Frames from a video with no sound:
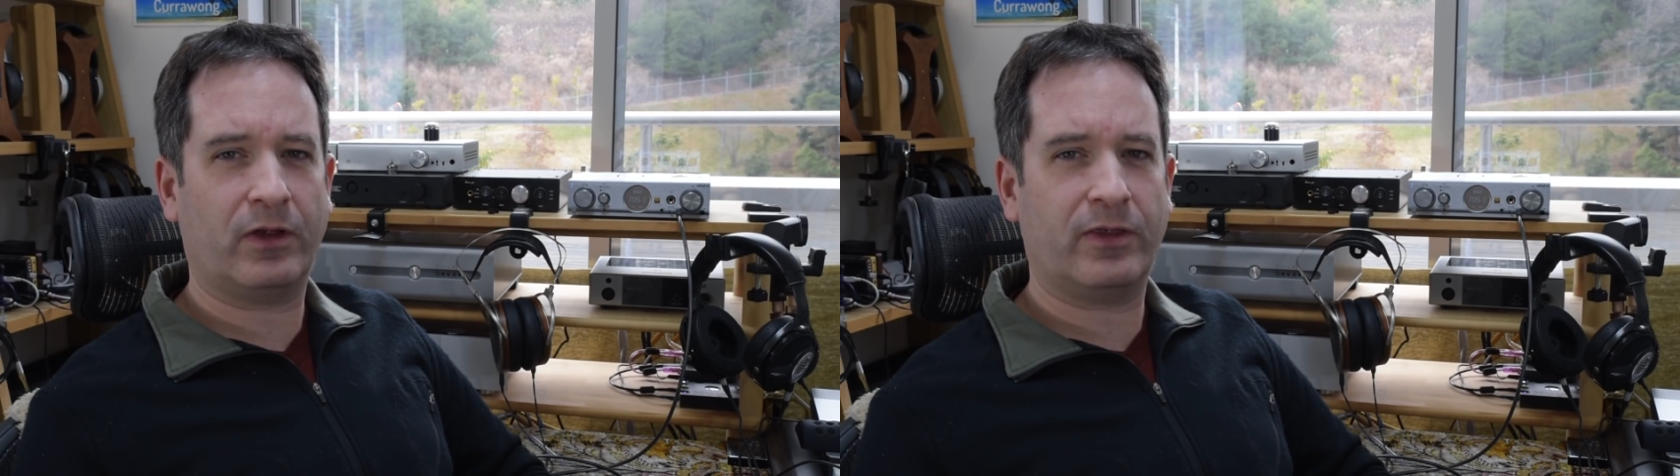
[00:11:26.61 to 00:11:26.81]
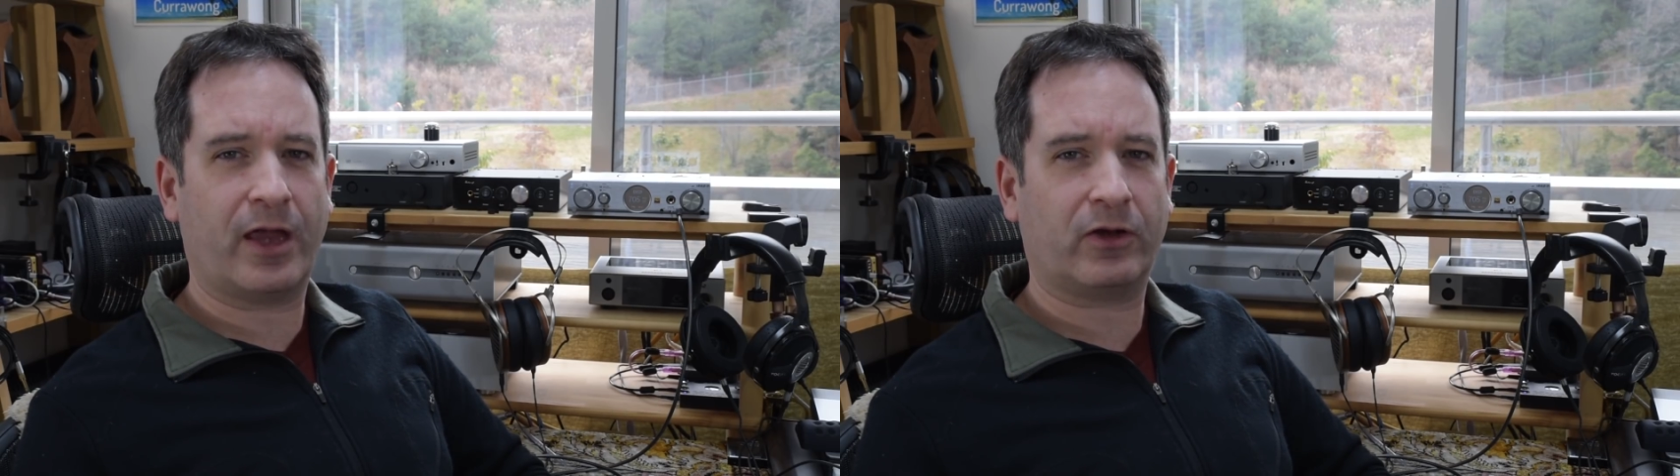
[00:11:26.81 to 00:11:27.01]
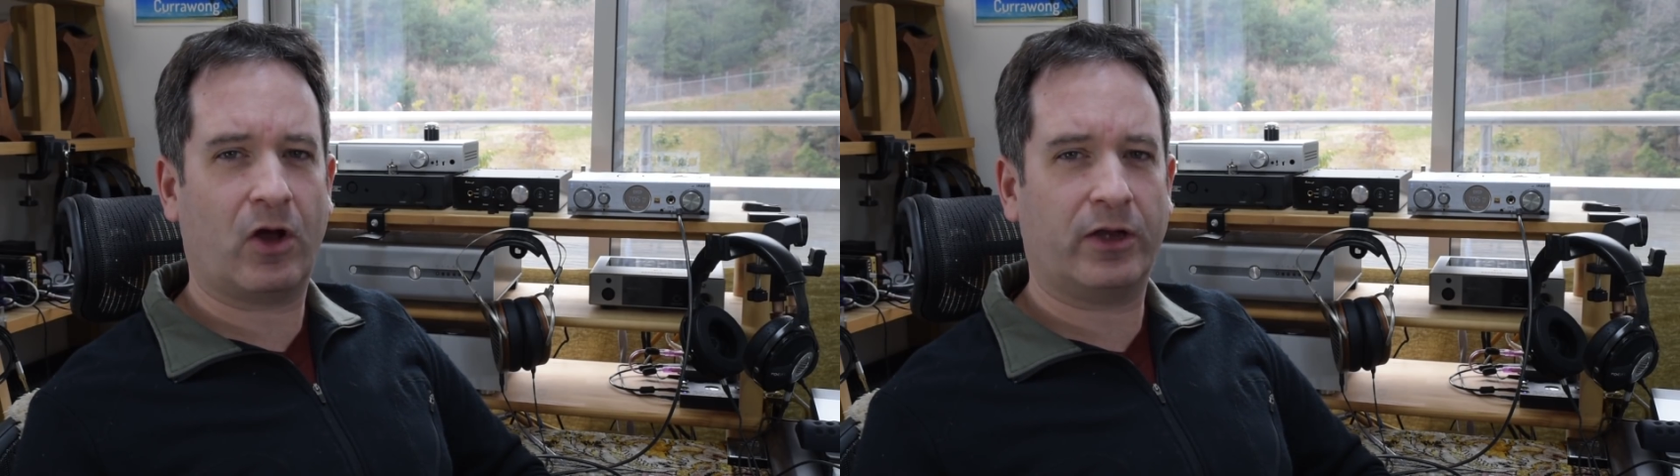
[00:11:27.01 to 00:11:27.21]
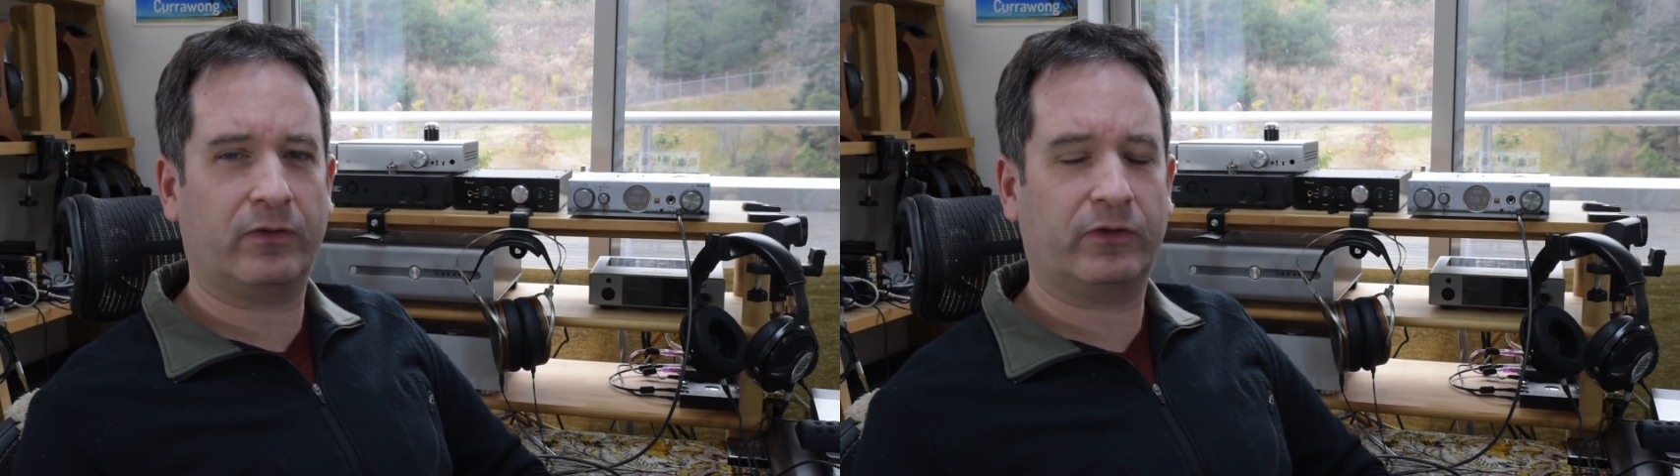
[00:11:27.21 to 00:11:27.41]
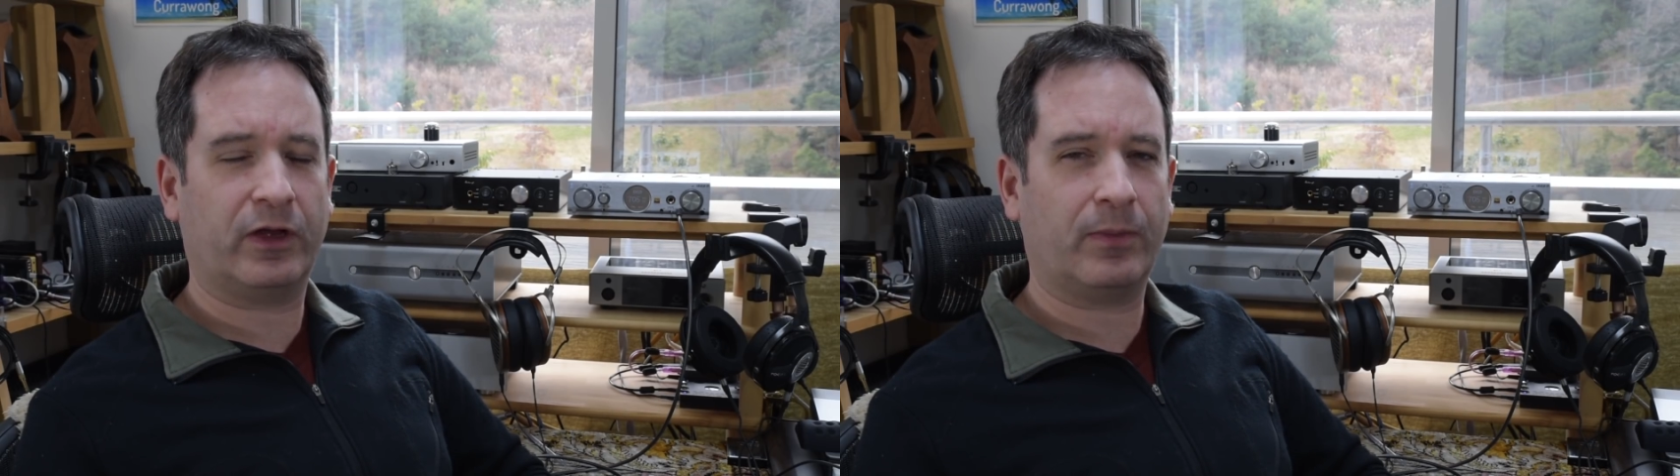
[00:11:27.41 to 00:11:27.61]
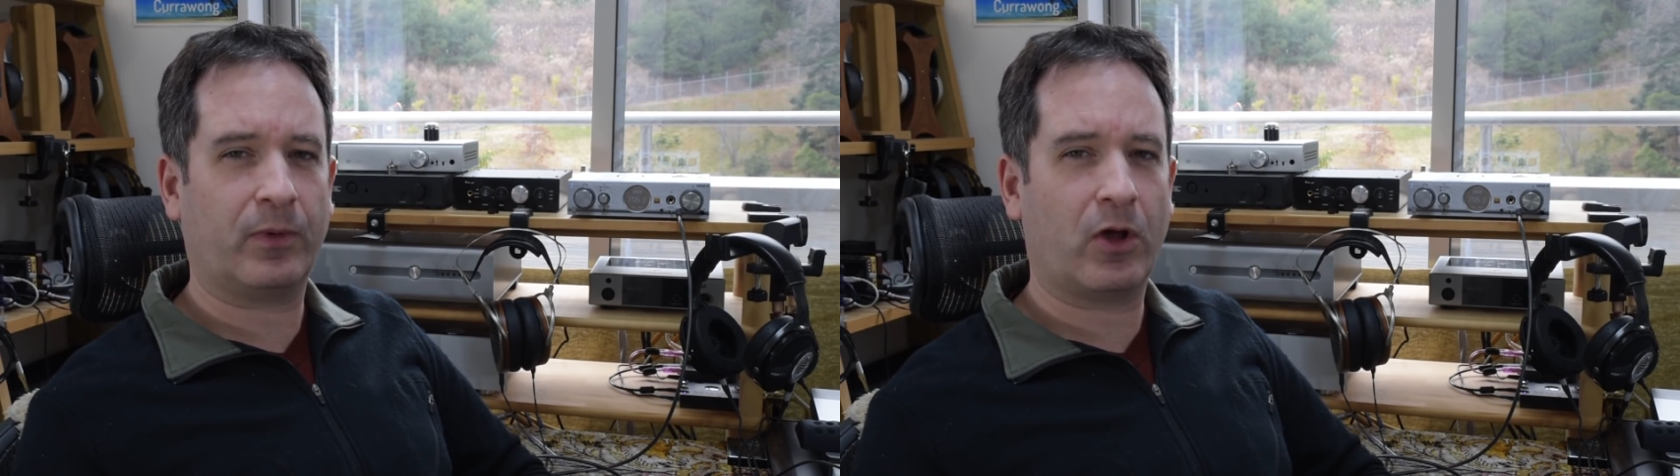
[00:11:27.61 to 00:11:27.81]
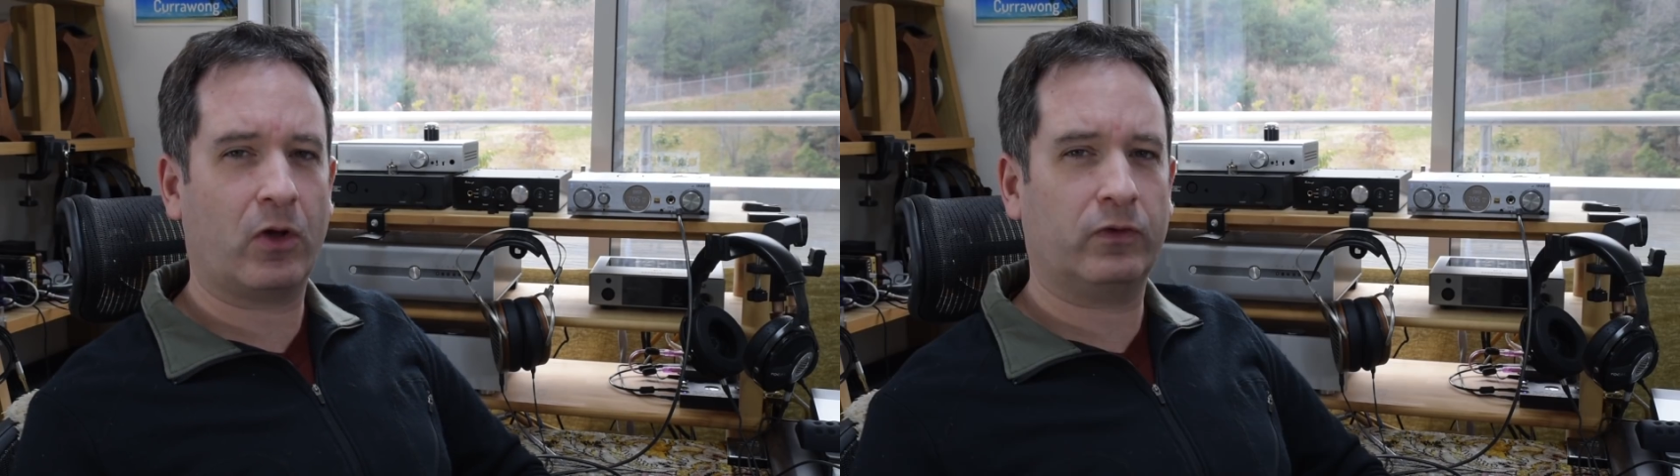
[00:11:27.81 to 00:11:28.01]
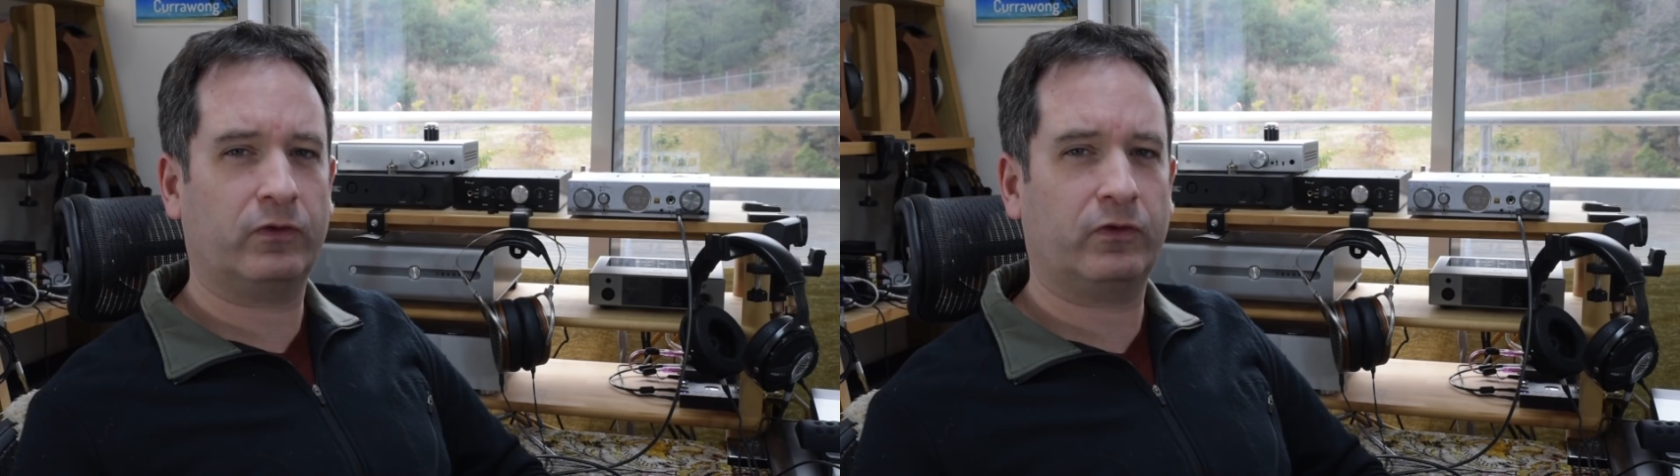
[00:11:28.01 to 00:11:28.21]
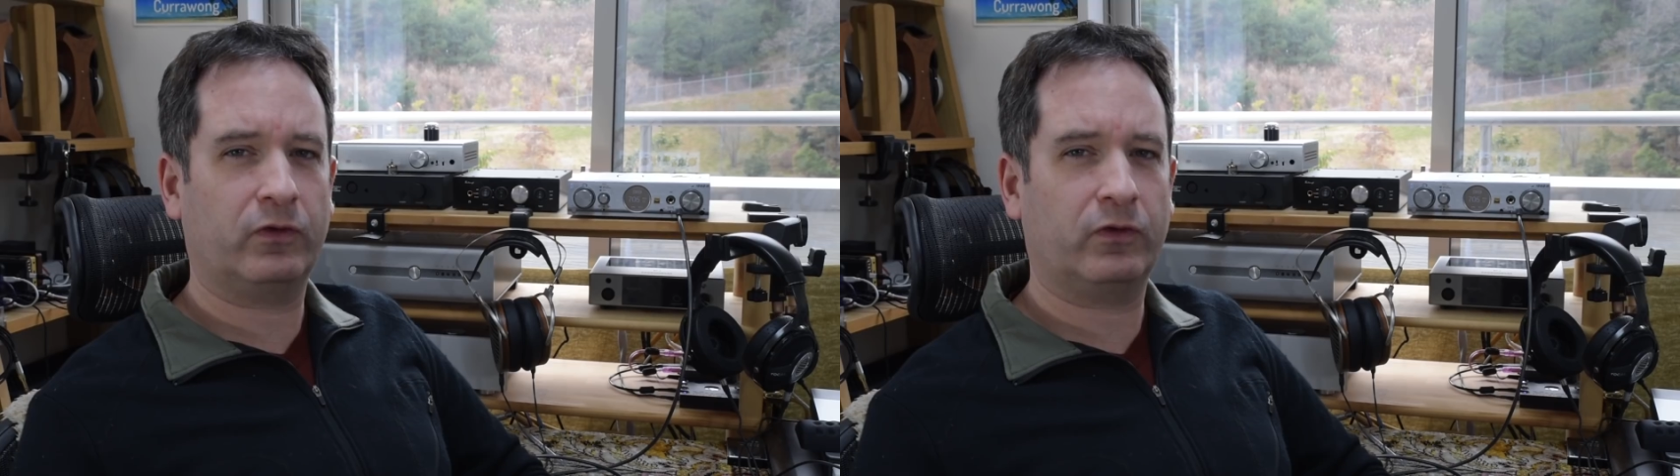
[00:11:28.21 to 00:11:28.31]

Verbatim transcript: and that kind of setup goes